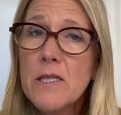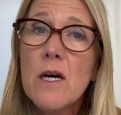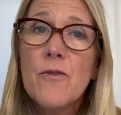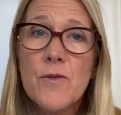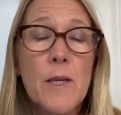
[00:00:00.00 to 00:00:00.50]

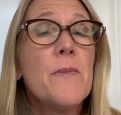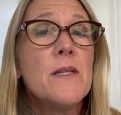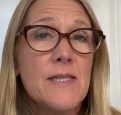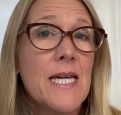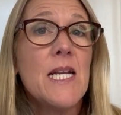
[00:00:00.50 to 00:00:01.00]
tough.
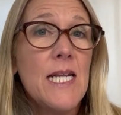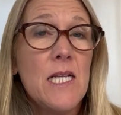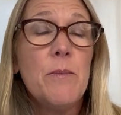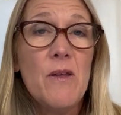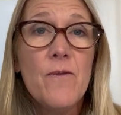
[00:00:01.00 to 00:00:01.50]
Something's going to need
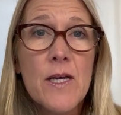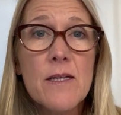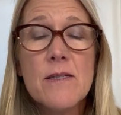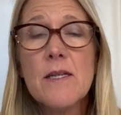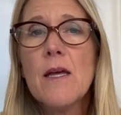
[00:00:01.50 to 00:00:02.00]
to be
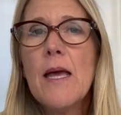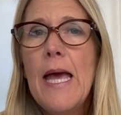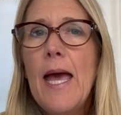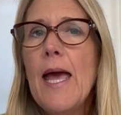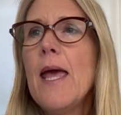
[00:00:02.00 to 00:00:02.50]
fixed.
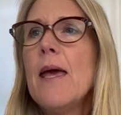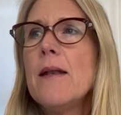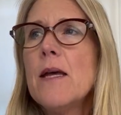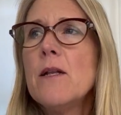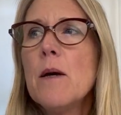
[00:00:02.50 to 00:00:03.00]

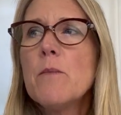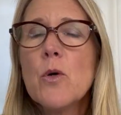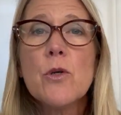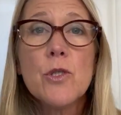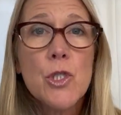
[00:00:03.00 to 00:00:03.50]
And
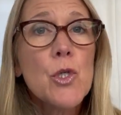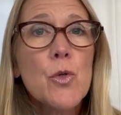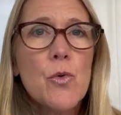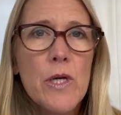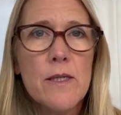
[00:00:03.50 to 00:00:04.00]
number
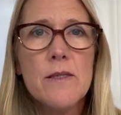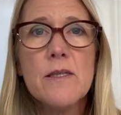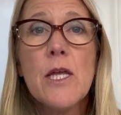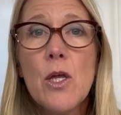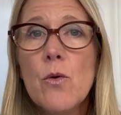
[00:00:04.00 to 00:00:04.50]
2 is
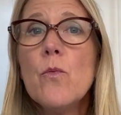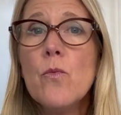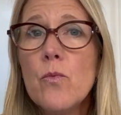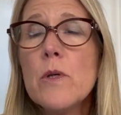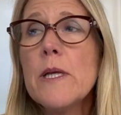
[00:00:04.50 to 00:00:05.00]
you
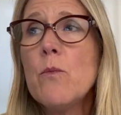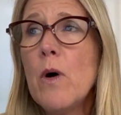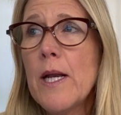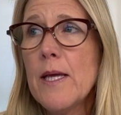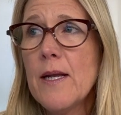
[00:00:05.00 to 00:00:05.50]
really
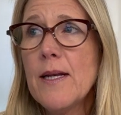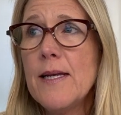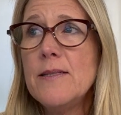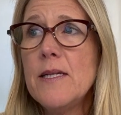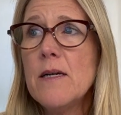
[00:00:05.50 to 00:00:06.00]
want to get an
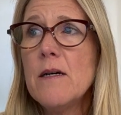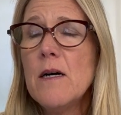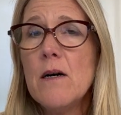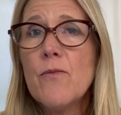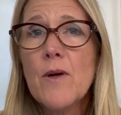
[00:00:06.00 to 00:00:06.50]
idea
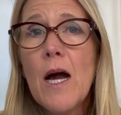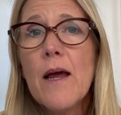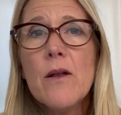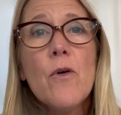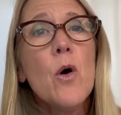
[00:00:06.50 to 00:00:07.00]
of
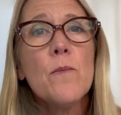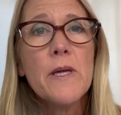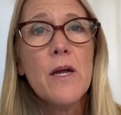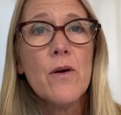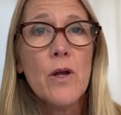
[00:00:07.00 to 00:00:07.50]
kind of home
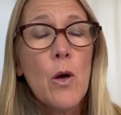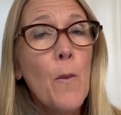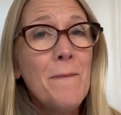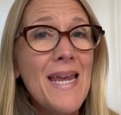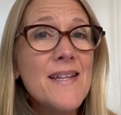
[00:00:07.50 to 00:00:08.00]
care and
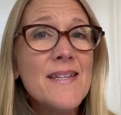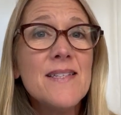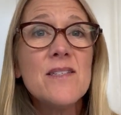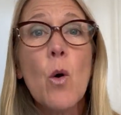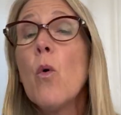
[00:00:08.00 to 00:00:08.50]
home
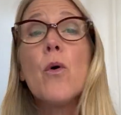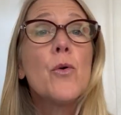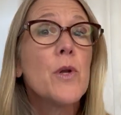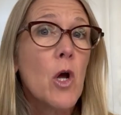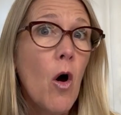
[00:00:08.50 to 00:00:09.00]
maintenance, or
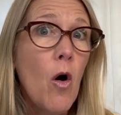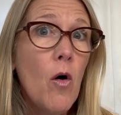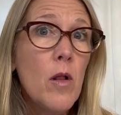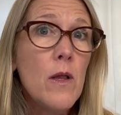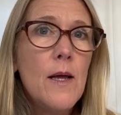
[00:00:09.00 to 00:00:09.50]
who to call,